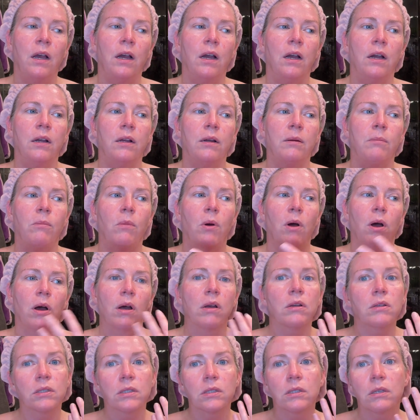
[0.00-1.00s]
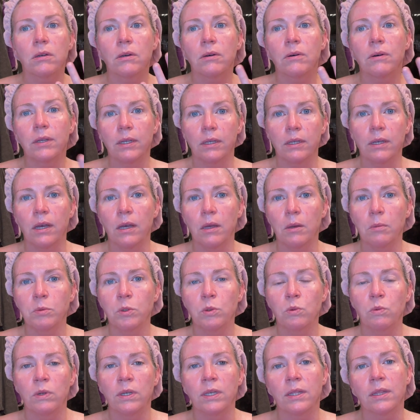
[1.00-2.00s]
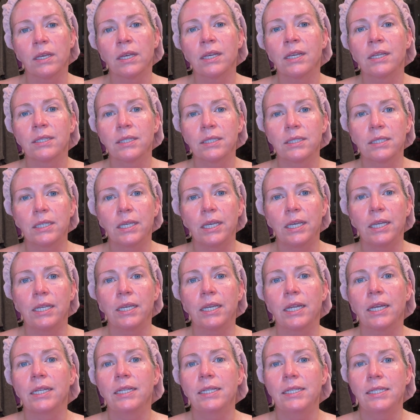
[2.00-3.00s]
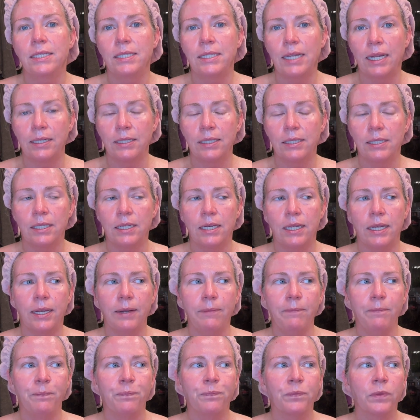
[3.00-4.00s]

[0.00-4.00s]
Um, also, it helps with skin density.